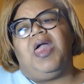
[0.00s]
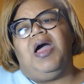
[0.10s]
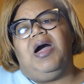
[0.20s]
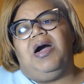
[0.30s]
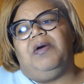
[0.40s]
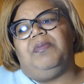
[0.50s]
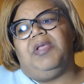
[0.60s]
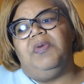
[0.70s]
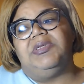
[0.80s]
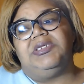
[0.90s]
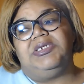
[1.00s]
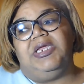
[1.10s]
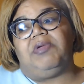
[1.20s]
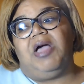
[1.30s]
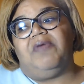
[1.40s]
it was a
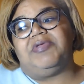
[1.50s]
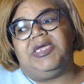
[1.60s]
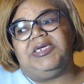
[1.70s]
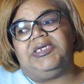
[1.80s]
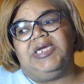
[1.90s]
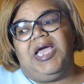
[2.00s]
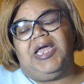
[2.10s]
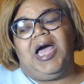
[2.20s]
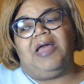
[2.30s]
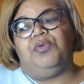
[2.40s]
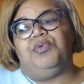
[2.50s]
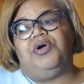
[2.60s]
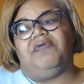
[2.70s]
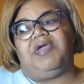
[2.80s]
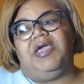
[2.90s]
deep conversation, and I don't
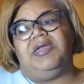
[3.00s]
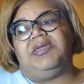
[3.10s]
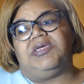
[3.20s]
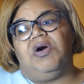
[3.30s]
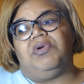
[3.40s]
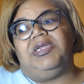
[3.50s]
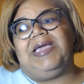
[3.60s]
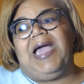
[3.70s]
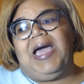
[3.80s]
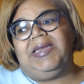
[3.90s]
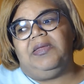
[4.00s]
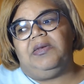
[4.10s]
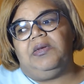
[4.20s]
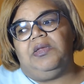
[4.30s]
know if Candy totally got it,